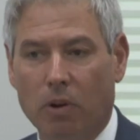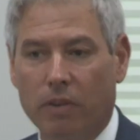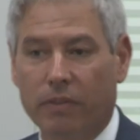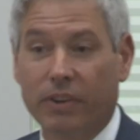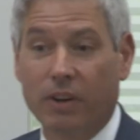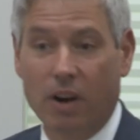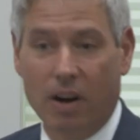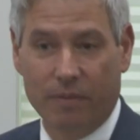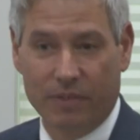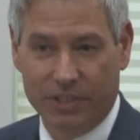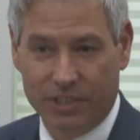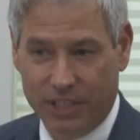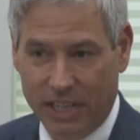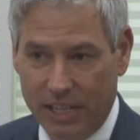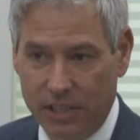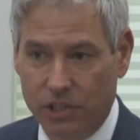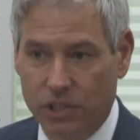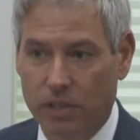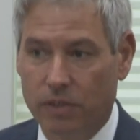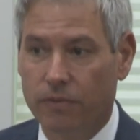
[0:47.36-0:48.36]
of a
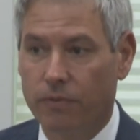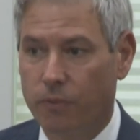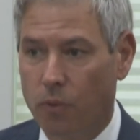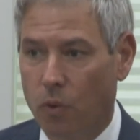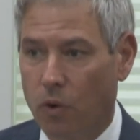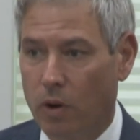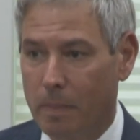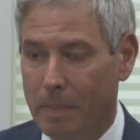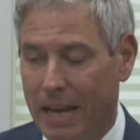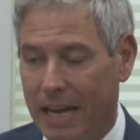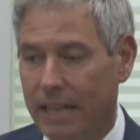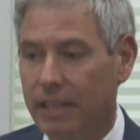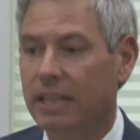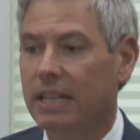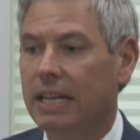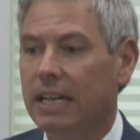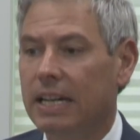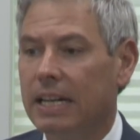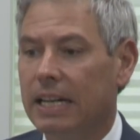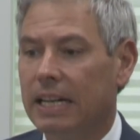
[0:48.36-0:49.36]
conversation format.
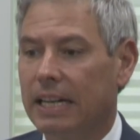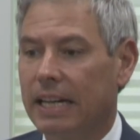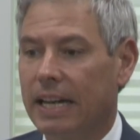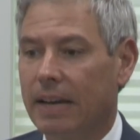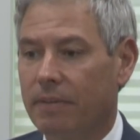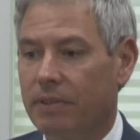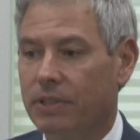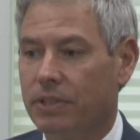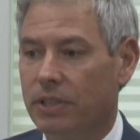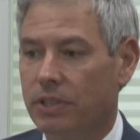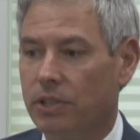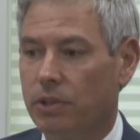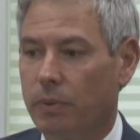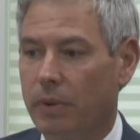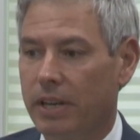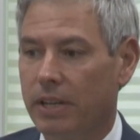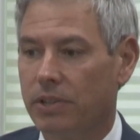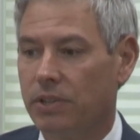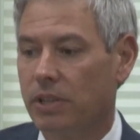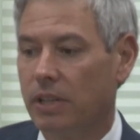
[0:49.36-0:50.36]
I have a
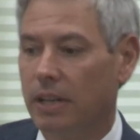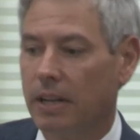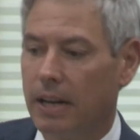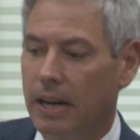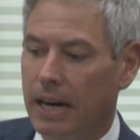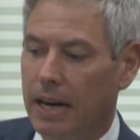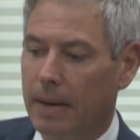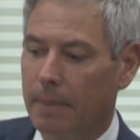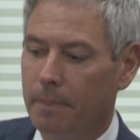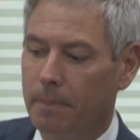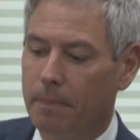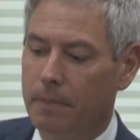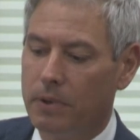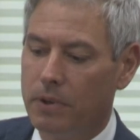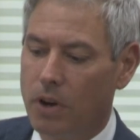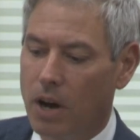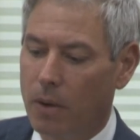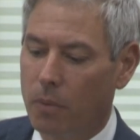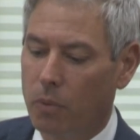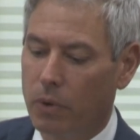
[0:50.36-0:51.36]
situation, um,
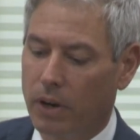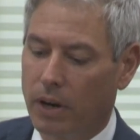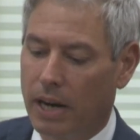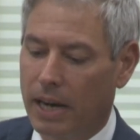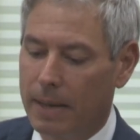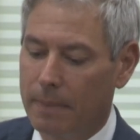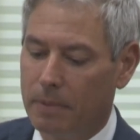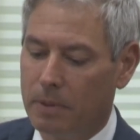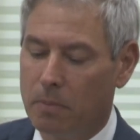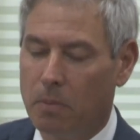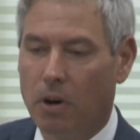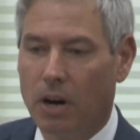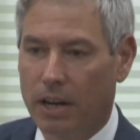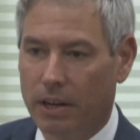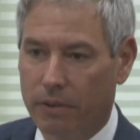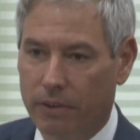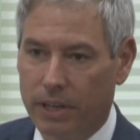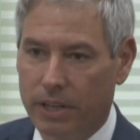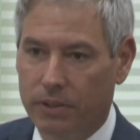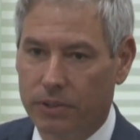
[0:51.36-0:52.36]
not where I'm the
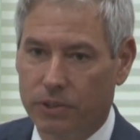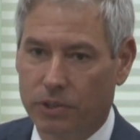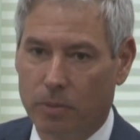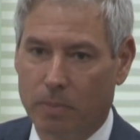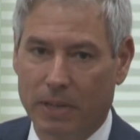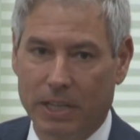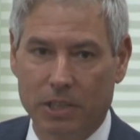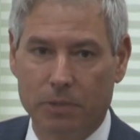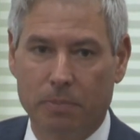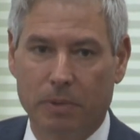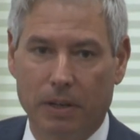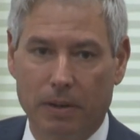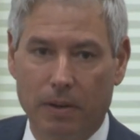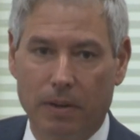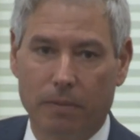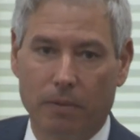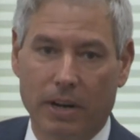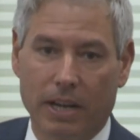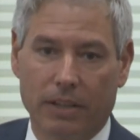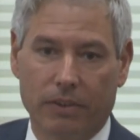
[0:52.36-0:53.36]
moderator so much, but
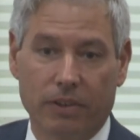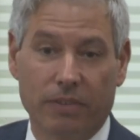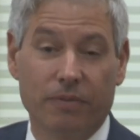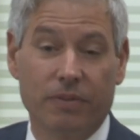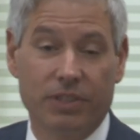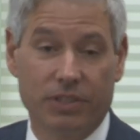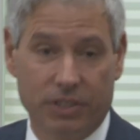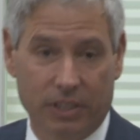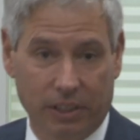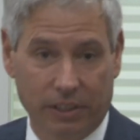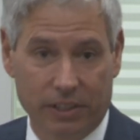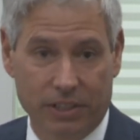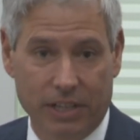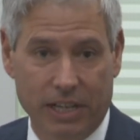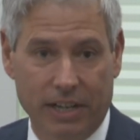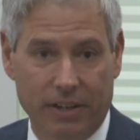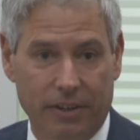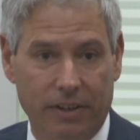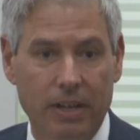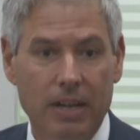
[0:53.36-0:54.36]
rather a
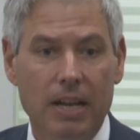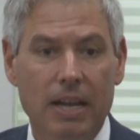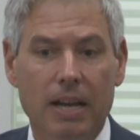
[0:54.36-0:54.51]
facilitator.